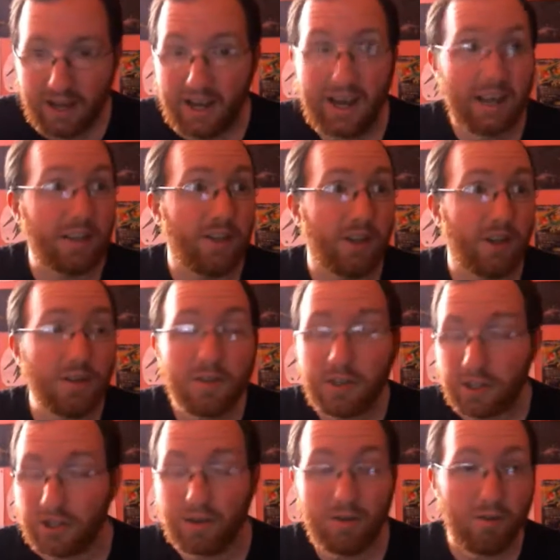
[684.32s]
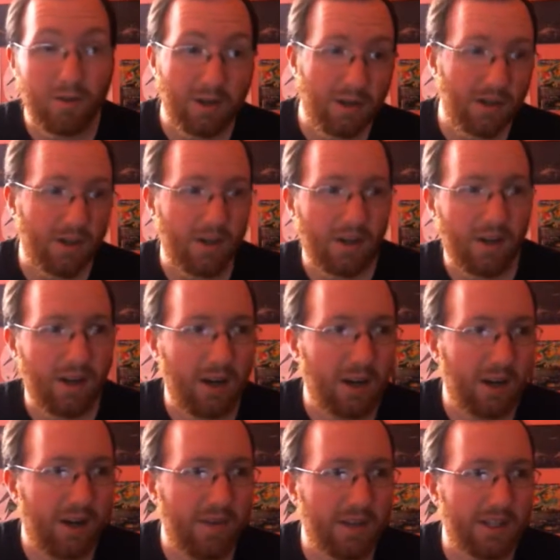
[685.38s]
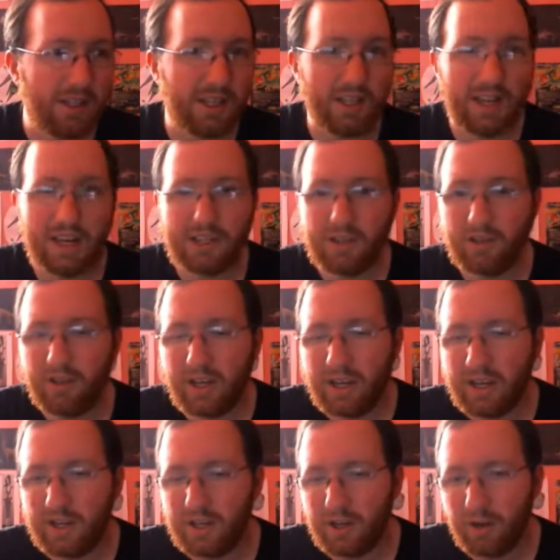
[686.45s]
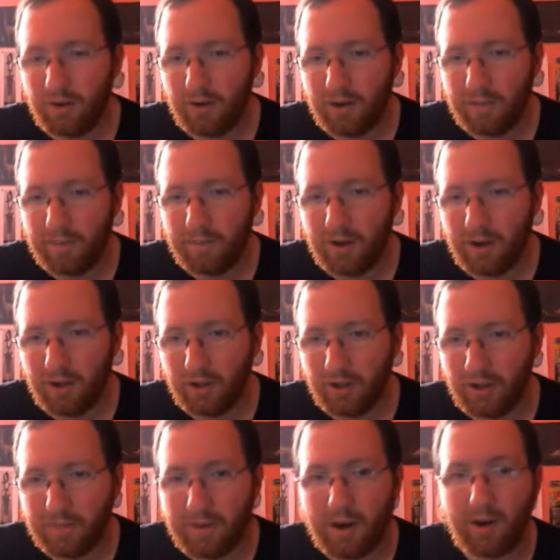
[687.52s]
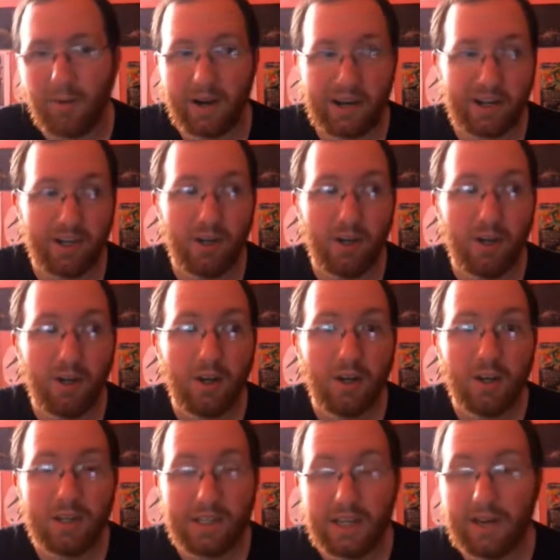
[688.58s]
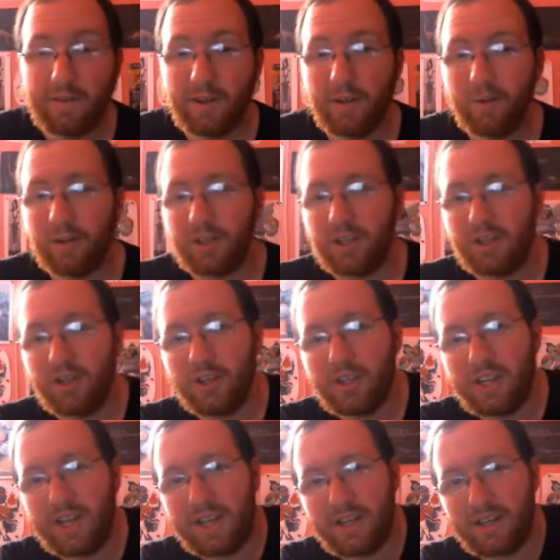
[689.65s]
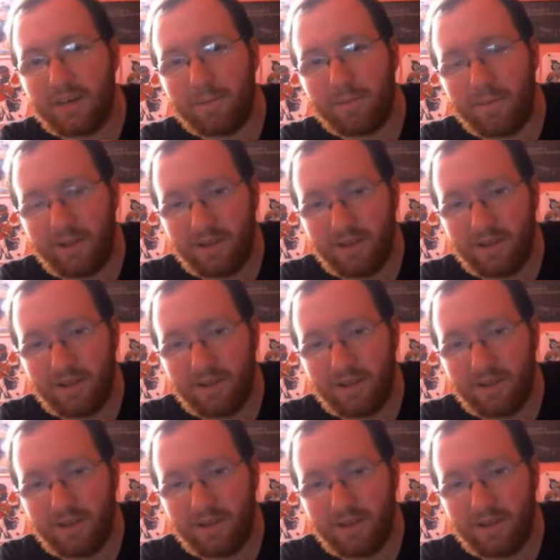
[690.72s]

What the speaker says: And those two of Salazzle and Totem Alolan Marowak definitely work in good tandem.